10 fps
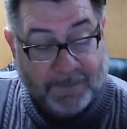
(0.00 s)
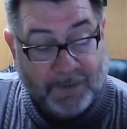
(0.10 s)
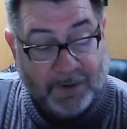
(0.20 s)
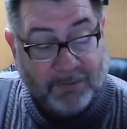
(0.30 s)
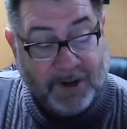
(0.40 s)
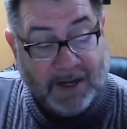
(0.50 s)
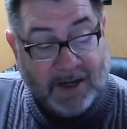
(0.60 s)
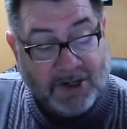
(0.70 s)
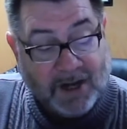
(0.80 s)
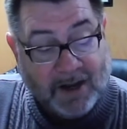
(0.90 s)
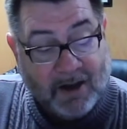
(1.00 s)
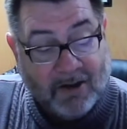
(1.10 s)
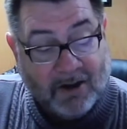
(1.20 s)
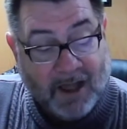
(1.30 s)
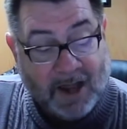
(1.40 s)
For further reading, check
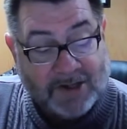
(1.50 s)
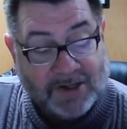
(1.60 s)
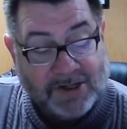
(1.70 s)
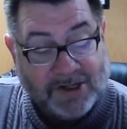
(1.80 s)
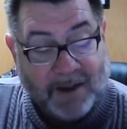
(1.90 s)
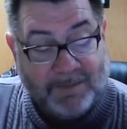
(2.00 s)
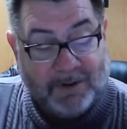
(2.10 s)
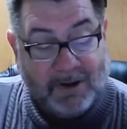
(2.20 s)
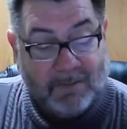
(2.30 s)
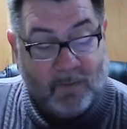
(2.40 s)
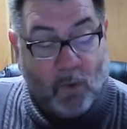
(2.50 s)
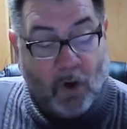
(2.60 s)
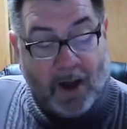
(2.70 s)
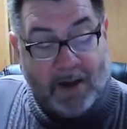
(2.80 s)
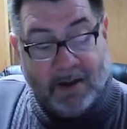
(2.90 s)
out Colossians chapter
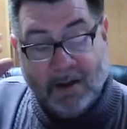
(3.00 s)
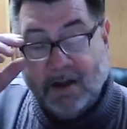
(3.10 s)
1,